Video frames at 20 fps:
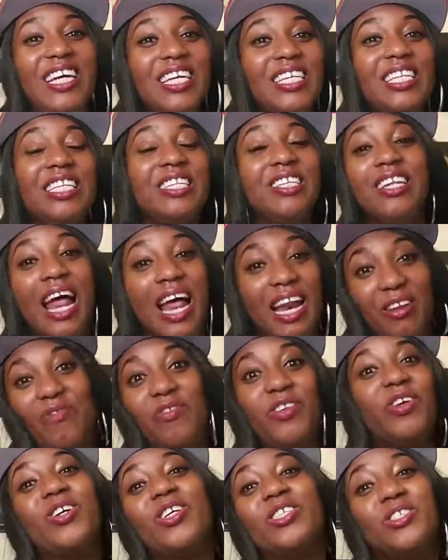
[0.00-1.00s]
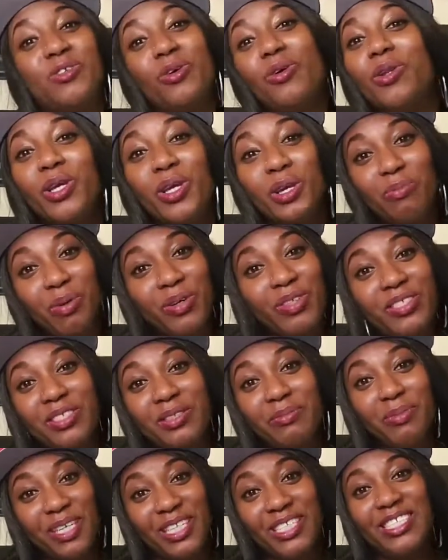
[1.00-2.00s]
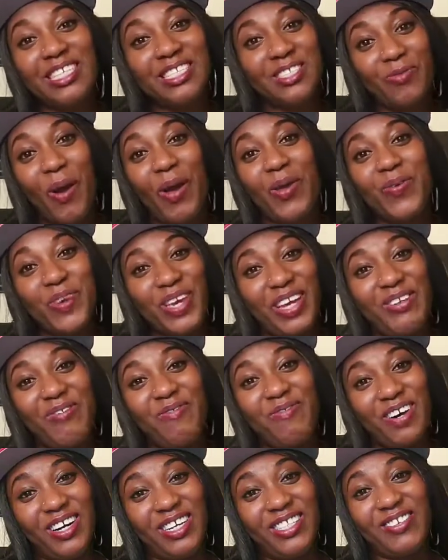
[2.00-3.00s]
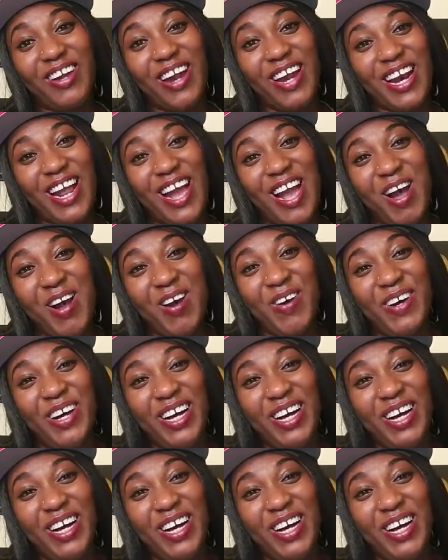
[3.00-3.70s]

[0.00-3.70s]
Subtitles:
You're not even in control of your pussy, bitch. That's why you're getting fucked right now.